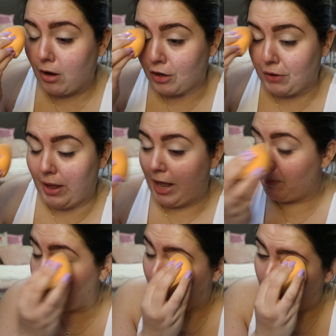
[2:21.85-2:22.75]
Are you
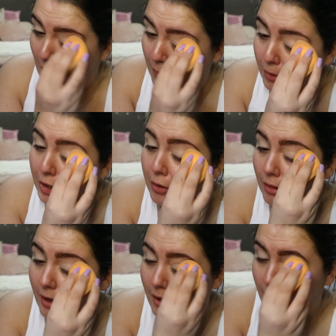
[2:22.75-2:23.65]
able to go out where you
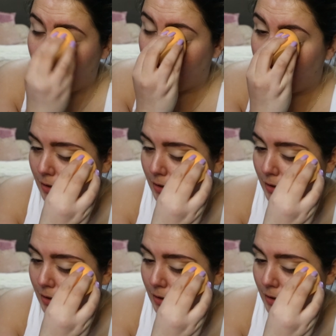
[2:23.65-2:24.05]
live?